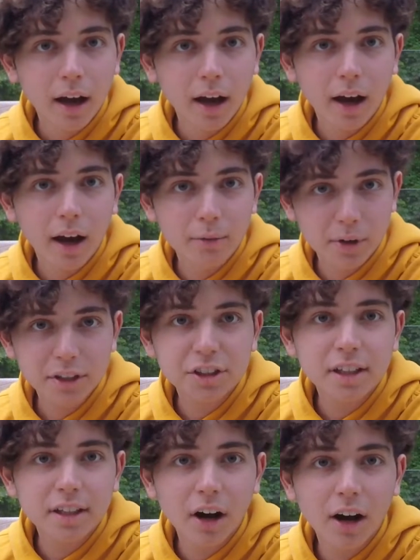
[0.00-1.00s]

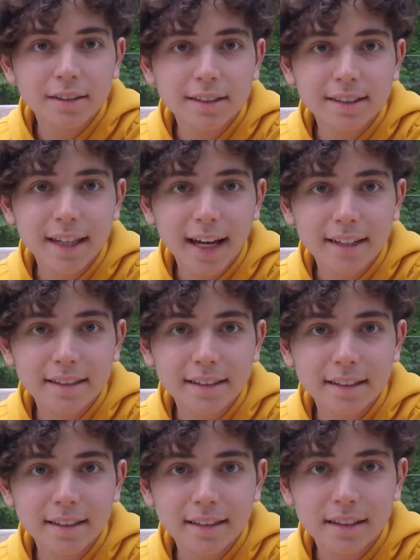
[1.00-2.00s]
Rushing caused this
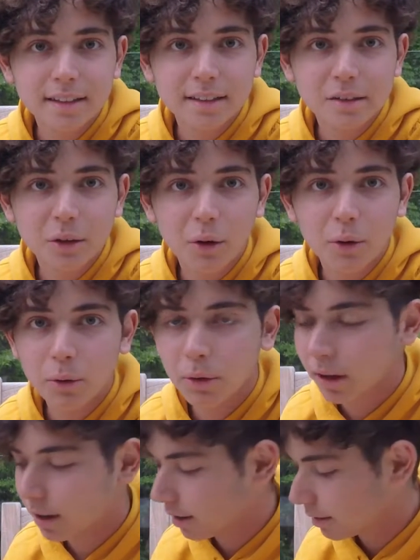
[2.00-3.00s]
accident, so
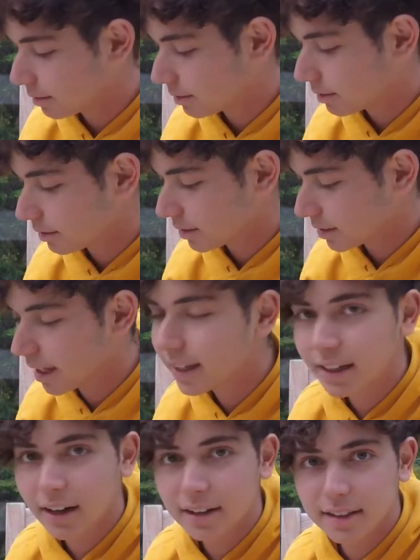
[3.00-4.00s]

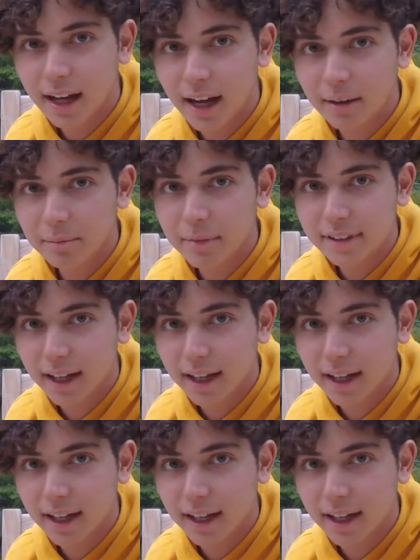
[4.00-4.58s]
taking our time is